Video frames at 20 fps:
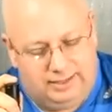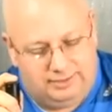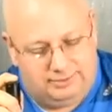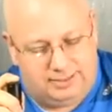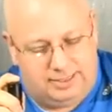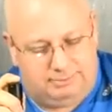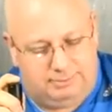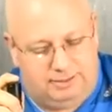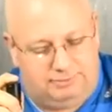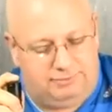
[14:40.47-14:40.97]

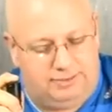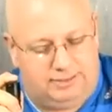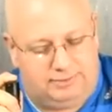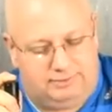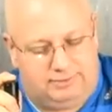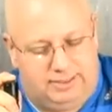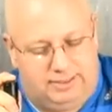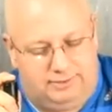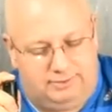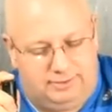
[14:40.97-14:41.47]
same
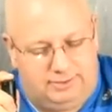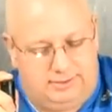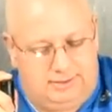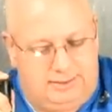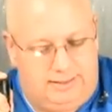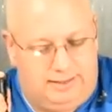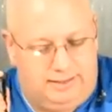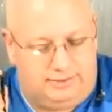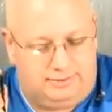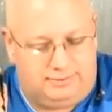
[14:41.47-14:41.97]
FX lens and
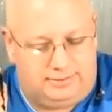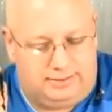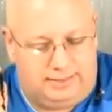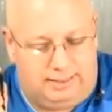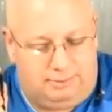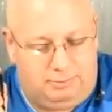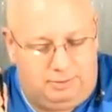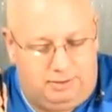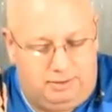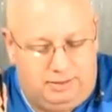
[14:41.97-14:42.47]
a DX
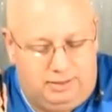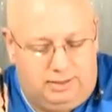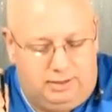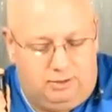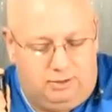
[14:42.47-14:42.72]
camera